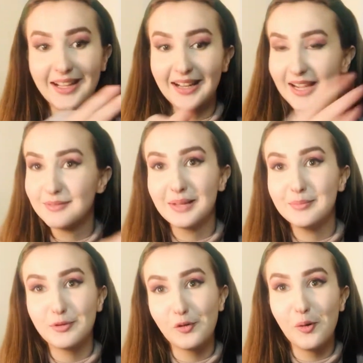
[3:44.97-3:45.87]
had him like
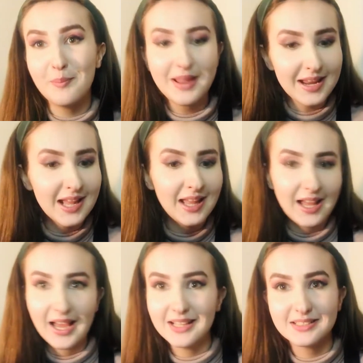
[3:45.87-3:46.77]
before me,
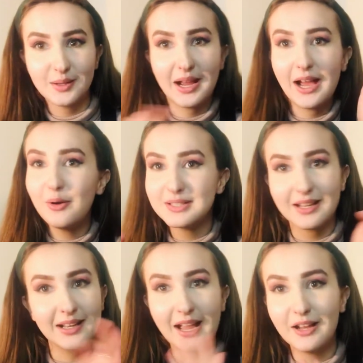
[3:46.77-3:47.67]
and so I always had
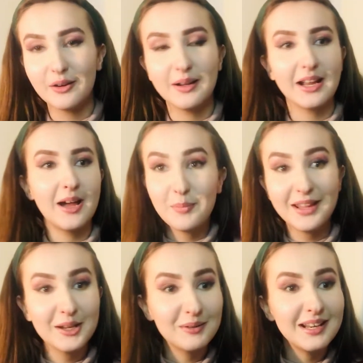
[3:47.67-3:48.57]
a cat growing up. But
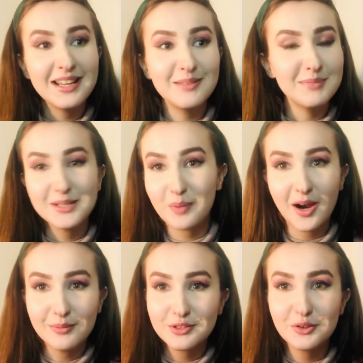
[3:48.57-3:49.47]
equally,
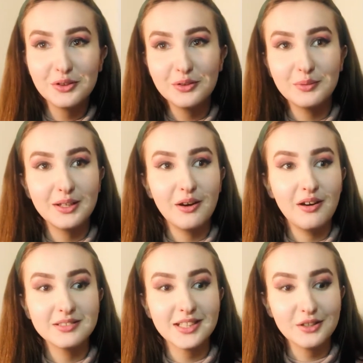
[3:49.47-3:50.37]
mid-primary school, we
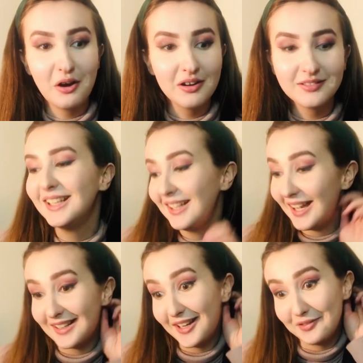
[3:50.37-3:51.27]
got a dog,
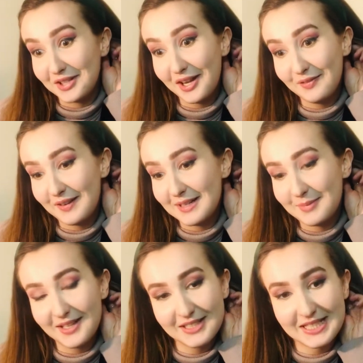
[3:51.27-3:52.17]
and I loved her very
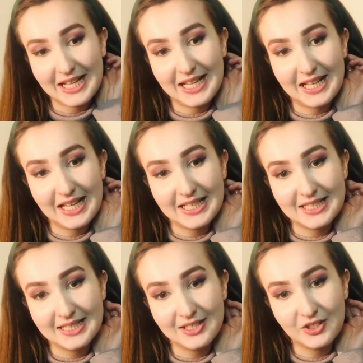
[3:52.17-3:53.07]
much. And then
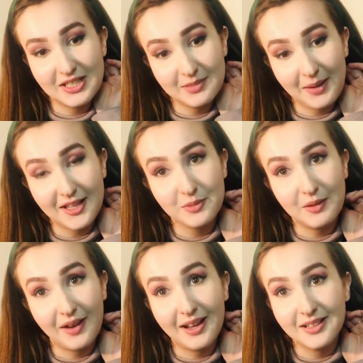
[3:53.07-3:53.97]
since she's passed,
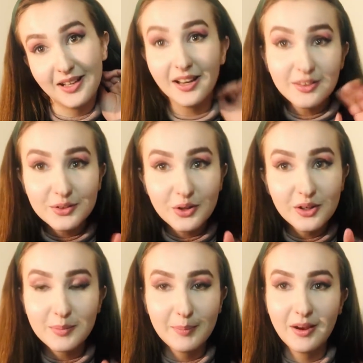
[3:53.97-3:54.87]
we've had another
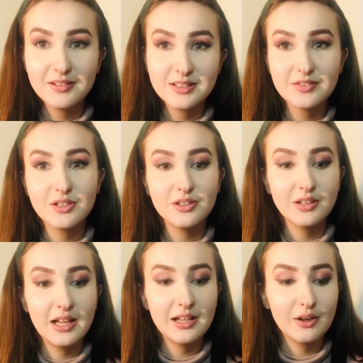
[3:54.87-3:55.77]
dog. My parents have still
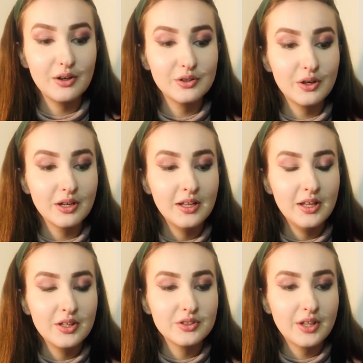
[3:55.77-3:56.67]
got a dog.
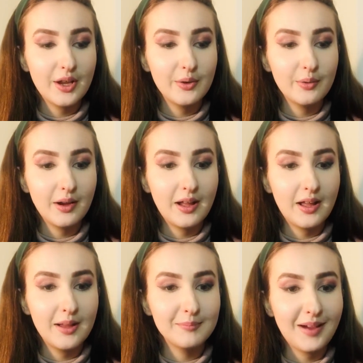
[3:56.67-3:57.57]
So
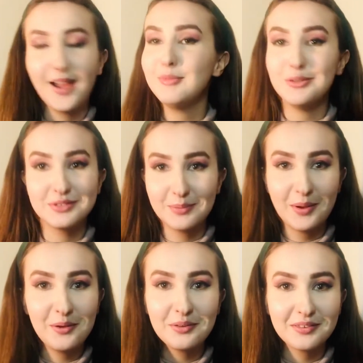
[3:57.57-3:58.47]
I'm used to
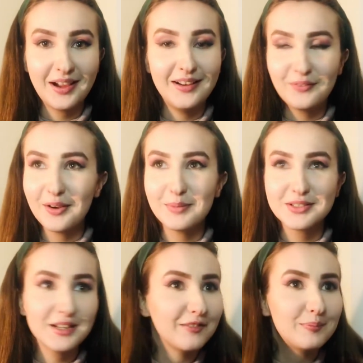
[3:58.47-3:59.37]
both. I very
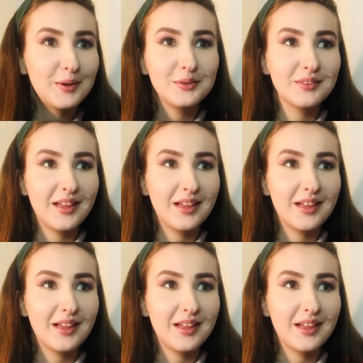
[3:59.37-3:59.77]
much love both. I